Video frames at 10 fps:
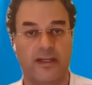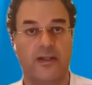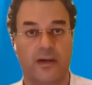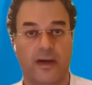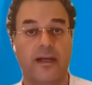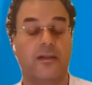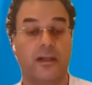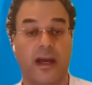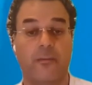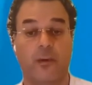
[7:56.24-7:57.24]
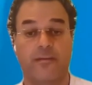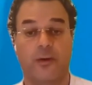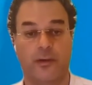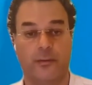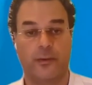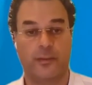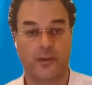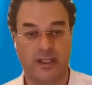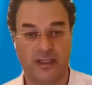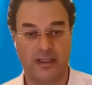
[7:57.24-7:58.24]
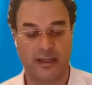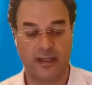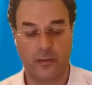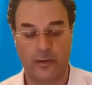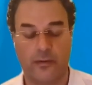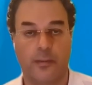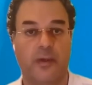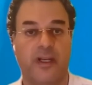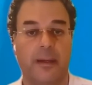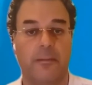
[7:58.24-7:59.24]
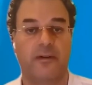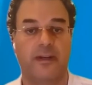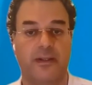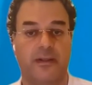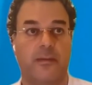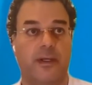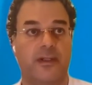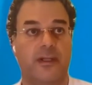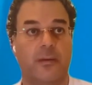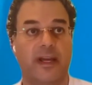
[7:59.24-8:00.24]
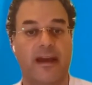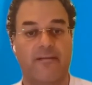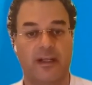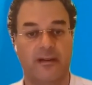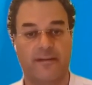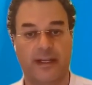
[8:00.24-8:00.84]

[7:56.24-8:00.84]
That's correct. And we've quadrupled, as I said, the quadrupled the number of instruments that we have in the